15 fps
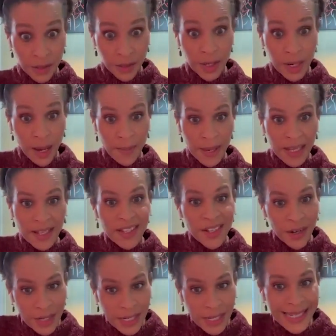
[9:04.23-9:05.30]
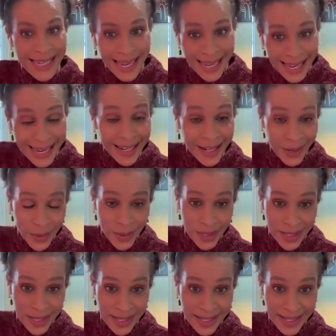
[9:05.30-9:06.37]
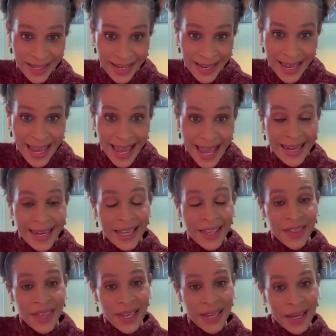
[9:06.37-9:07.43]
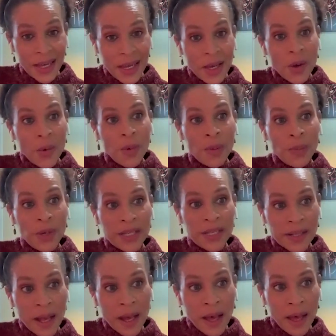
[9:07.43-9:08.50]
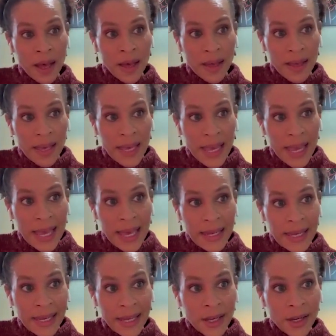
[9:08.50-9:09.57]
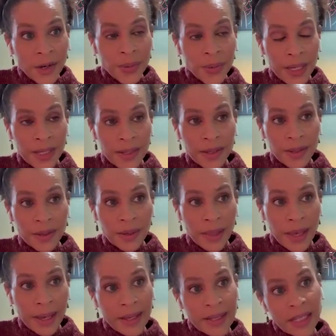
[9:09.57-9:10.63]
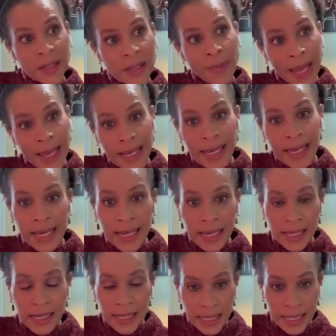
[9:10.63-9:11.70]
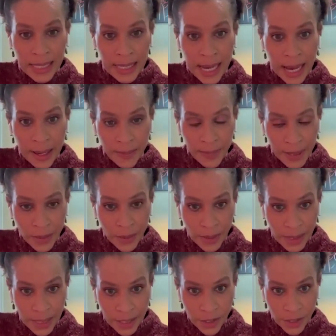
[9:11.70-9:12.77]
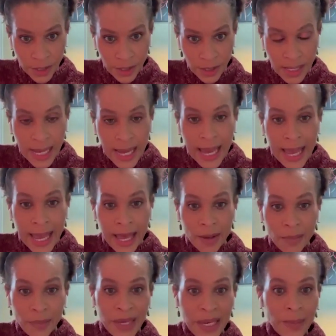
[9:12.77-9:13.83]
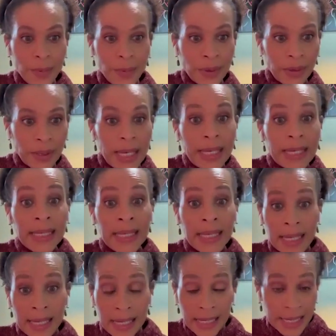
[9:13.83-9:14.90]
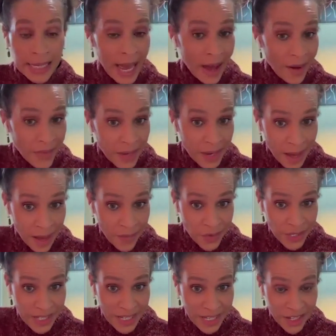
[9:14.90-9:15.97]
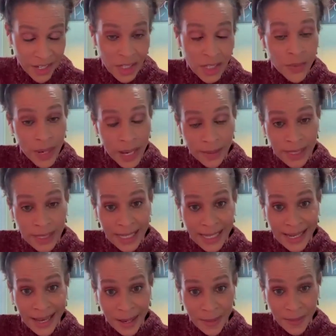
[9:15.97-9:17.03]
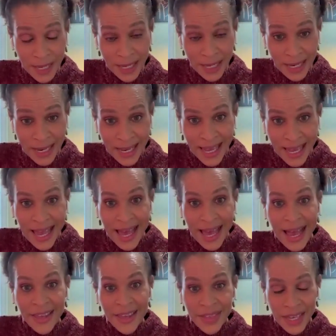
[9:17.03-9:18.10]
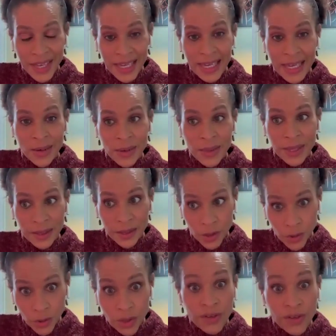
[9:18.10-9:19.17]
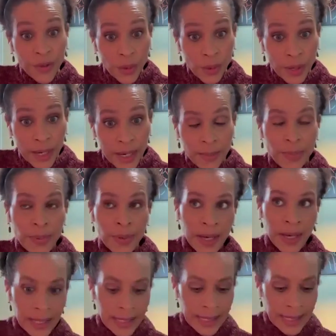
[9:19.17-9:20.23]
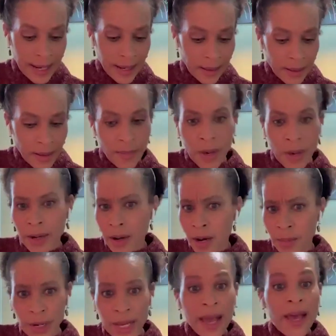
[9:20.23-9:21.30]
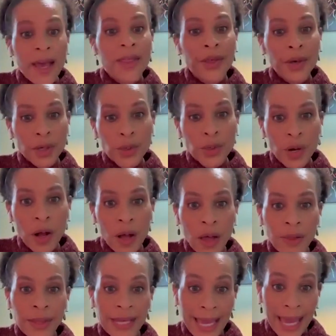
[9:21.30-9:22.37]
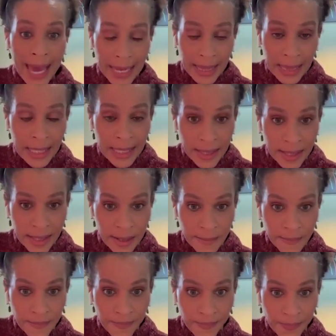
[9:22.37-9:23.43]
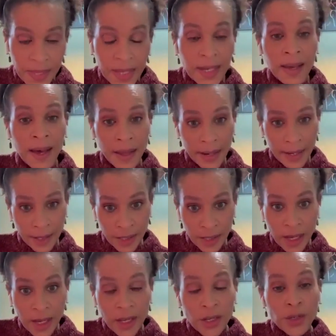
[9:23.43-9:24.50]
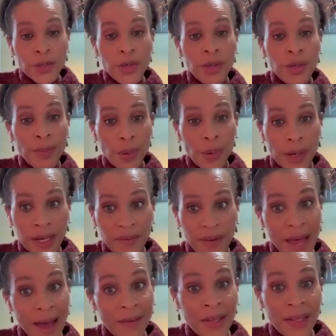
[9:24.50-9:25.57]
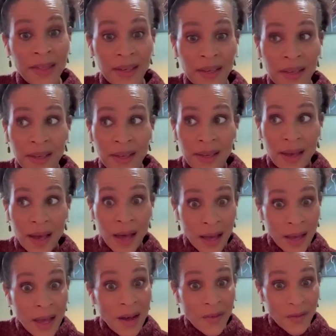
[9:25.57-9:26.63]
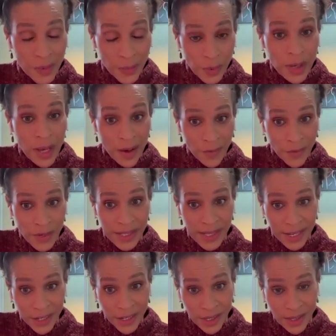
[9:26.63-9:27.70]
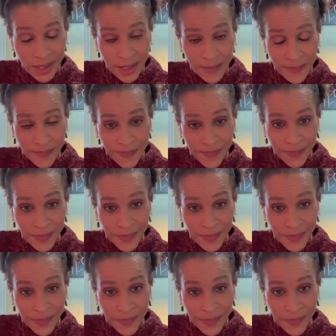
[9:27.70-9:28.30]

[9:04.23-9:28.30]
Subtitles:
stood up and started taking notice. And I think when we saw an increase or like a spike in DEI&B relations and people needing to have the conversations around DEI&B, I think the George Floyd, Breonna Taylor, Ahmaud Arbery, those were all the catalysts that got us to the point of having the uncomfortable conversations.